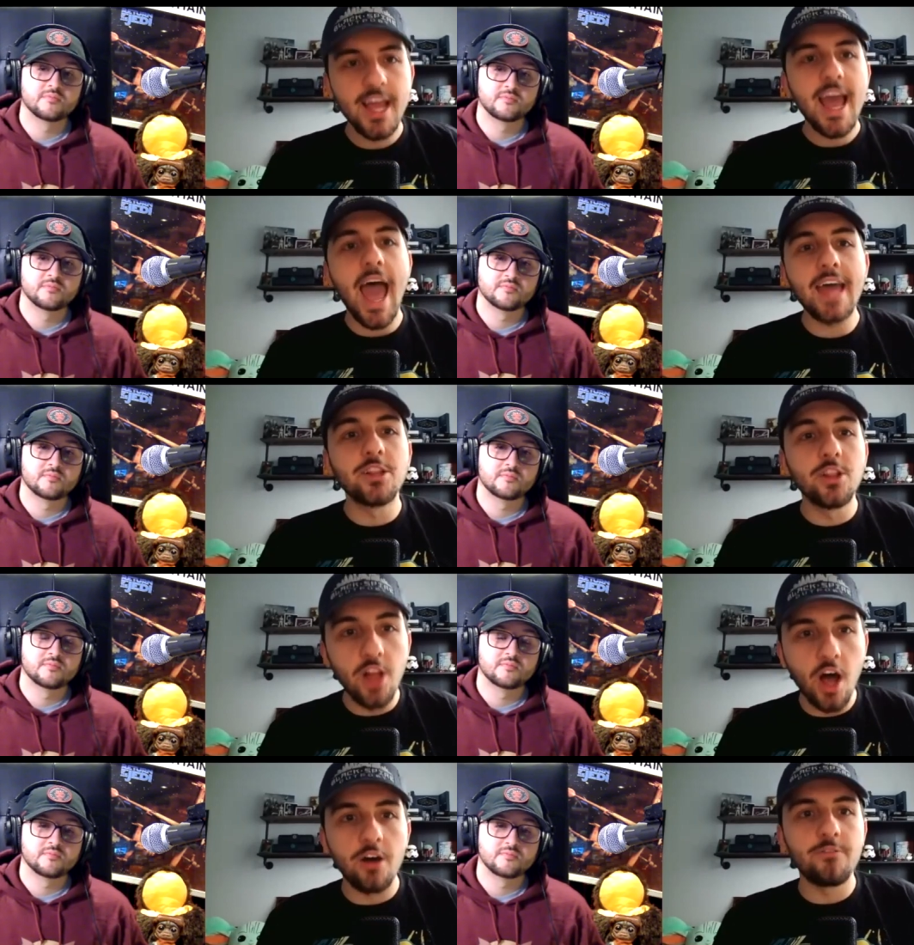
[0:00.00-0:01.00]
Speaker 1: and
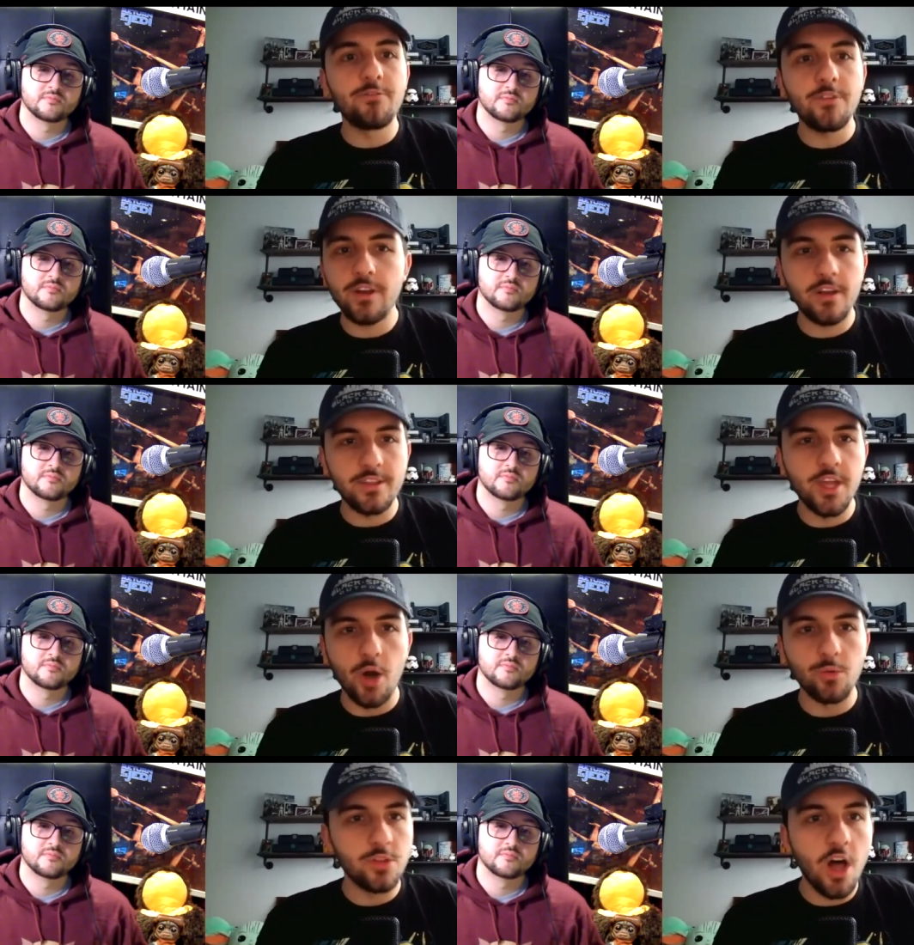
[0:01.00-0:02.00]
love, you know,
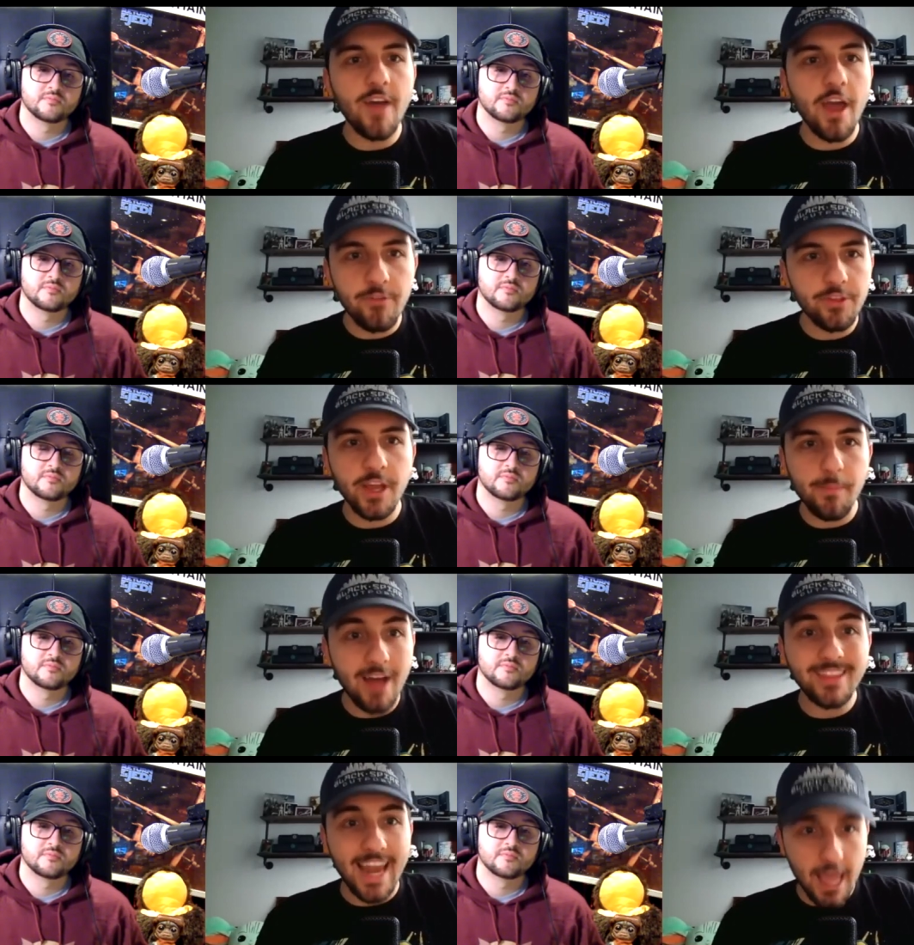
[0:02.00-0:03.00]
love everything about
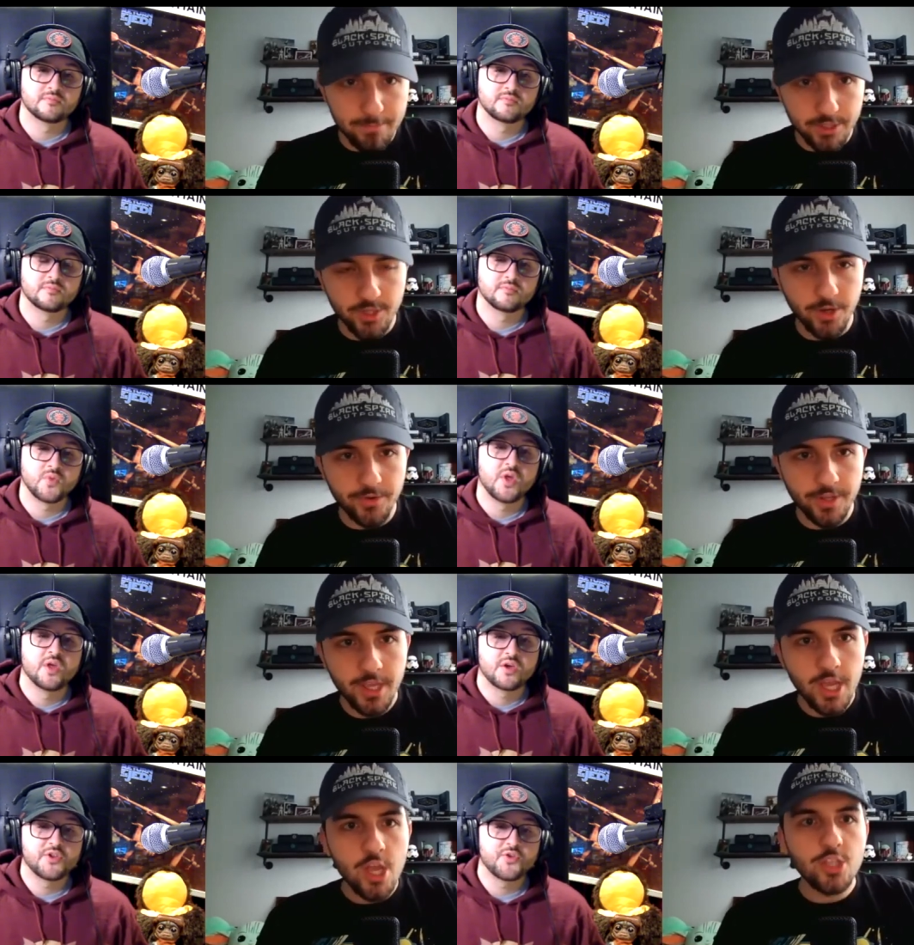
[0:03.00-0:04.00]
that episode.
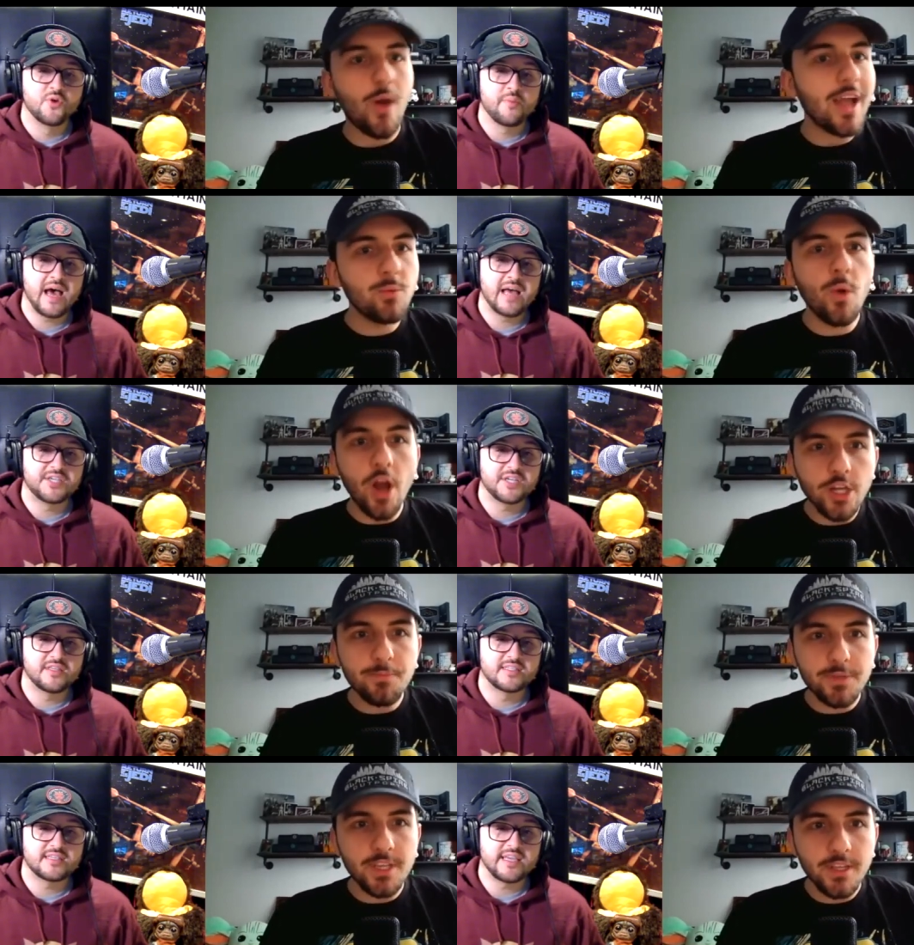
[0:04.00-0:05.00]
Speaker 2: Could you imagine the
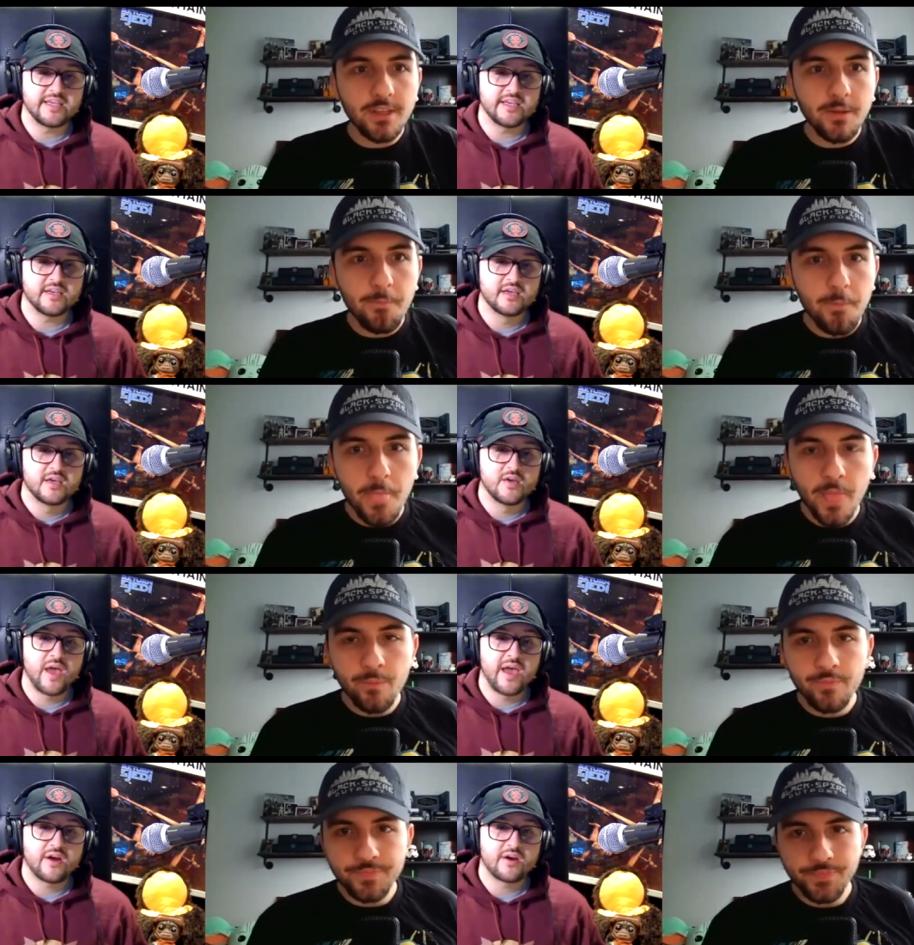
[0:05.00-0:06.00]
scene
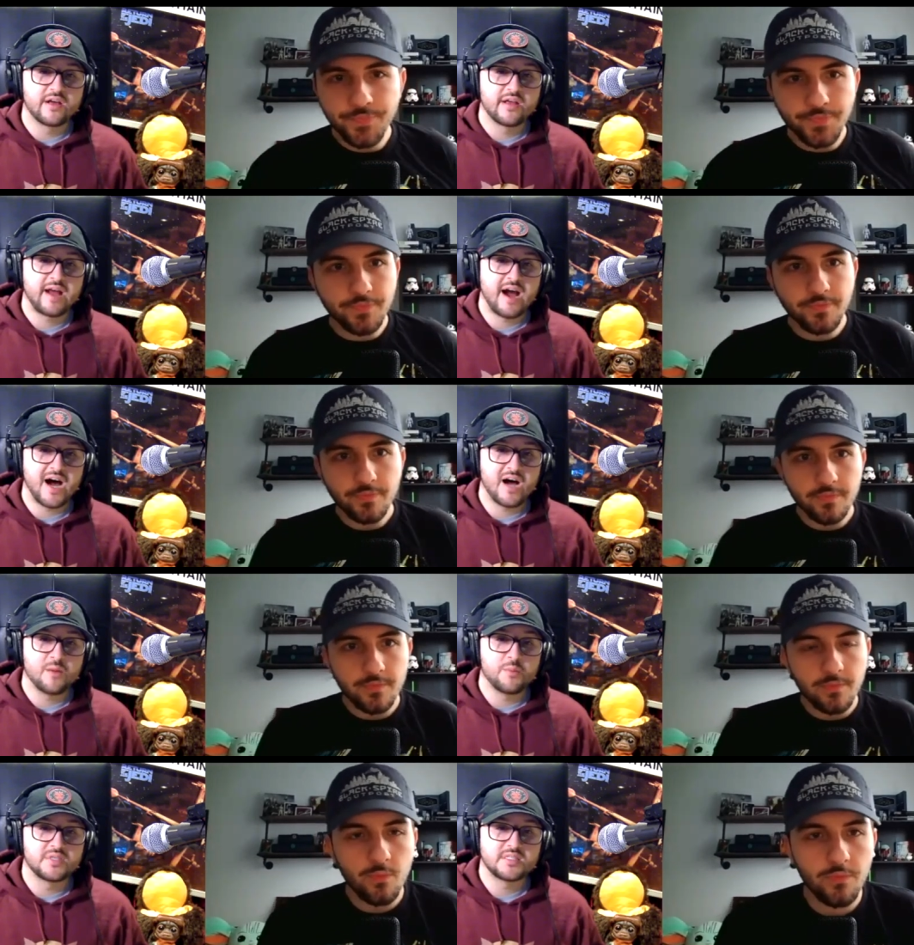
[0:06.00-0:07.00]
where Cobb
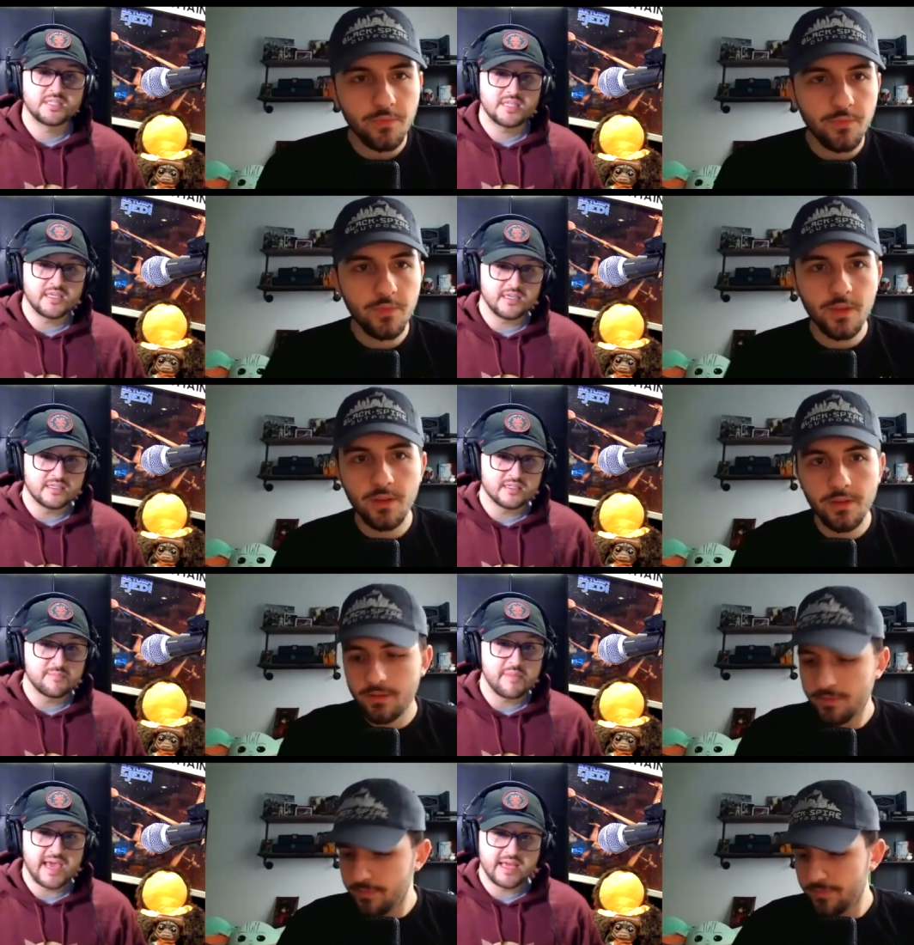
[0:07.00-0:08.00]
sees
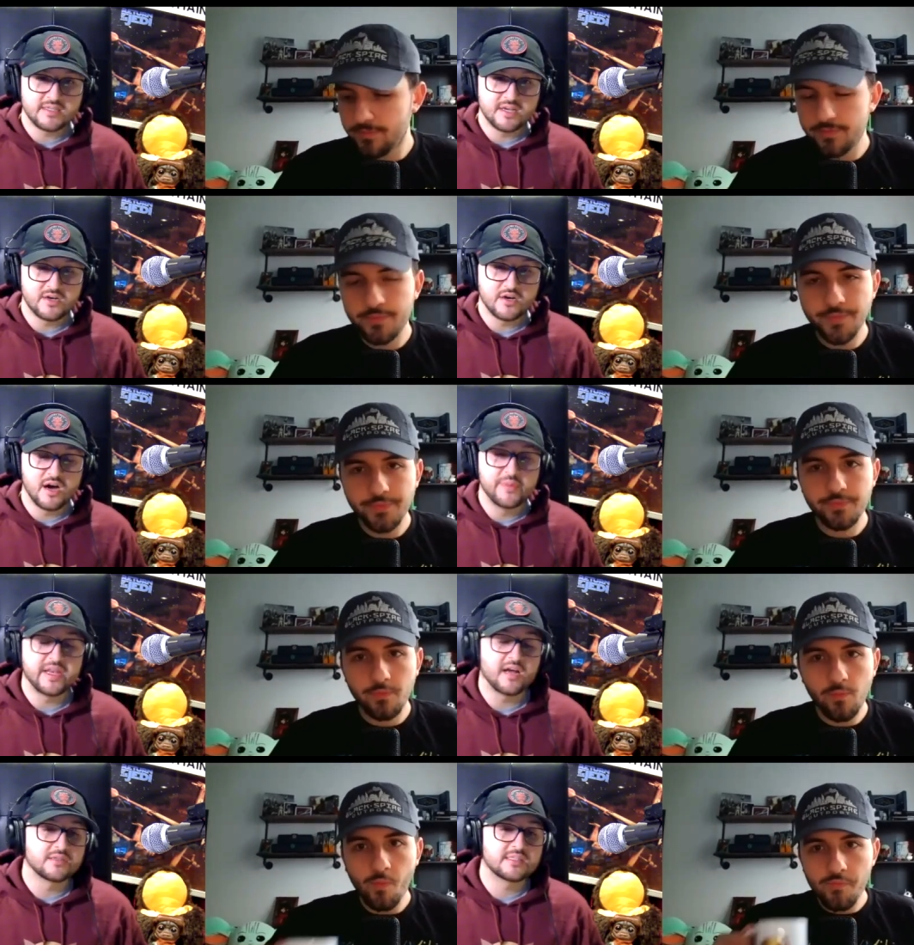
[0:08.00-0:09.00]

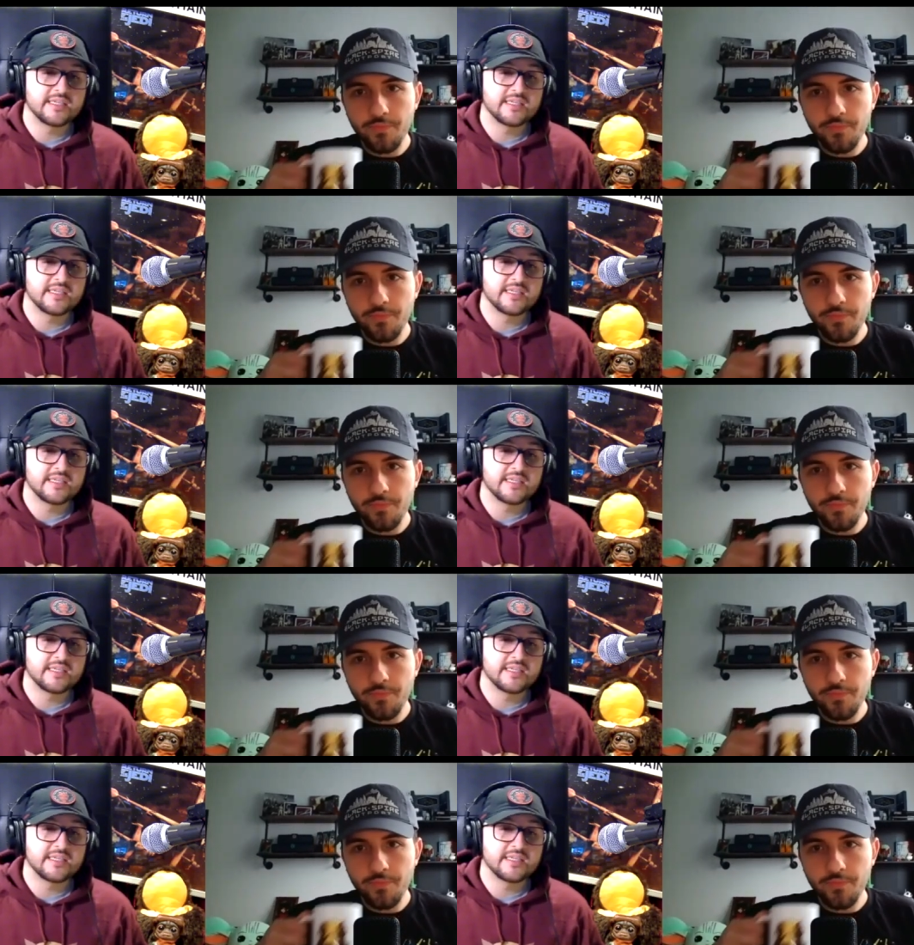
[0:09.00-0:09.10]
sees